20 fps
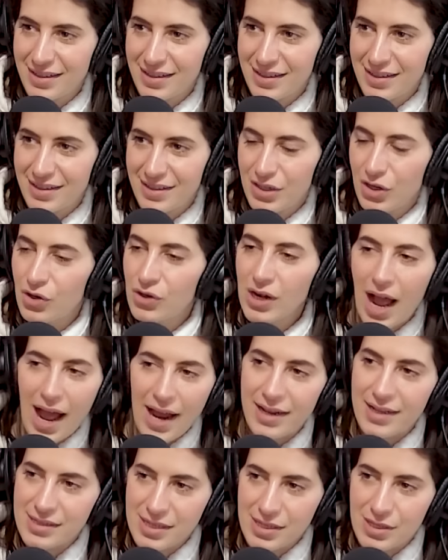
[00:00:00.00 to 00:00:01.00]
It would. You're it would
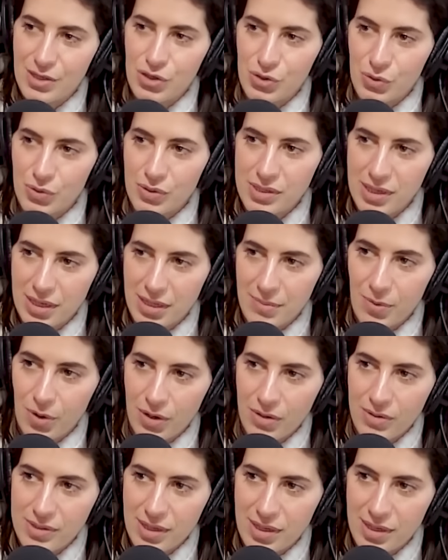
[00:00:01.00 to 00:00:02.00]
not into the Juuls anymore.
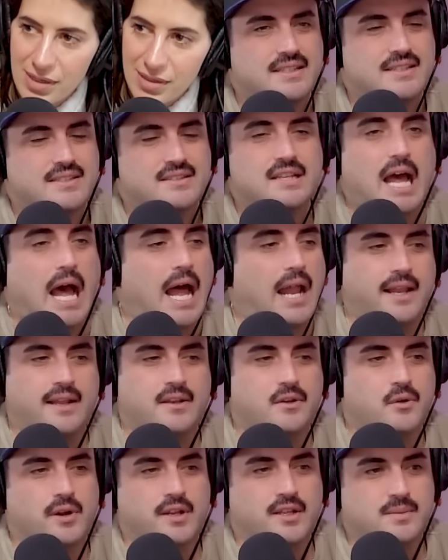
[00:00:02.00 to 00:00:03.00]
You said not
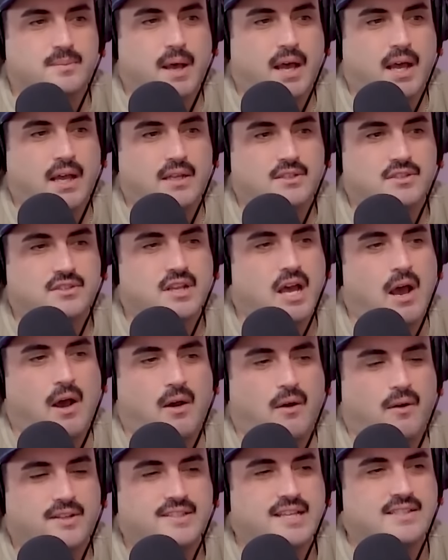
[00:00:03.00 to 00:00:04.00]
into it as much. Okay.
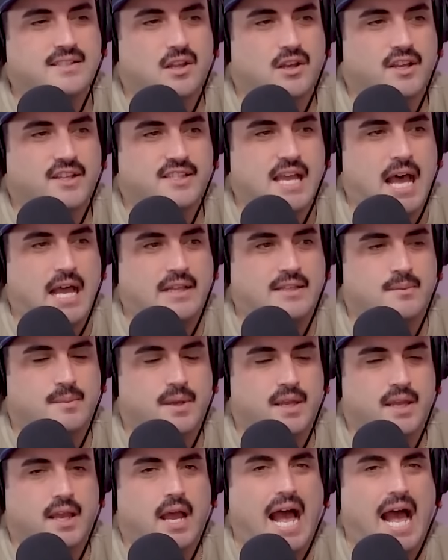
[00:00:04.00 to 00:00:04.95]
No, it doesn't look as hot to me.